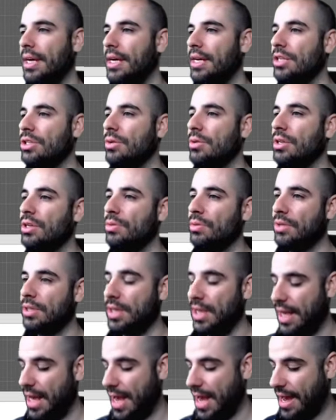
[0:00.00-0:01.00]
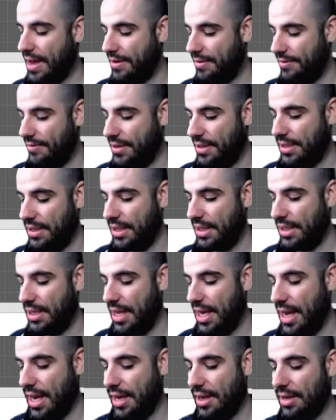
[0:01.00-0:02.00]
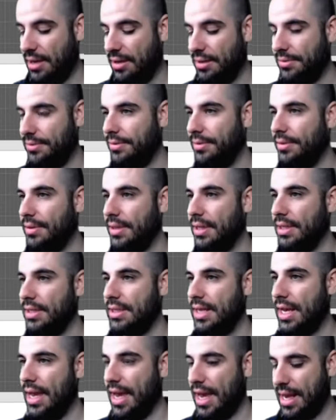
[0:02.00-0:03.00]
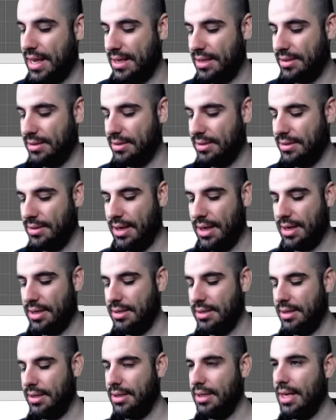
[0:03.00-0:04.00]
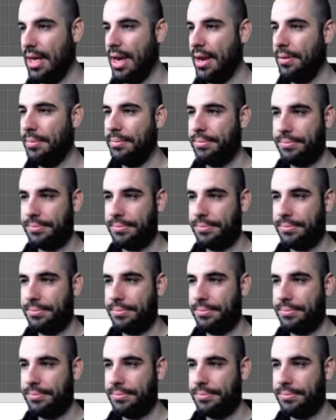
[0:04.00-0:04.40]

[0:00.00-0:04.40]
So this one's going to have the CTA. Let's say has uh, CTA.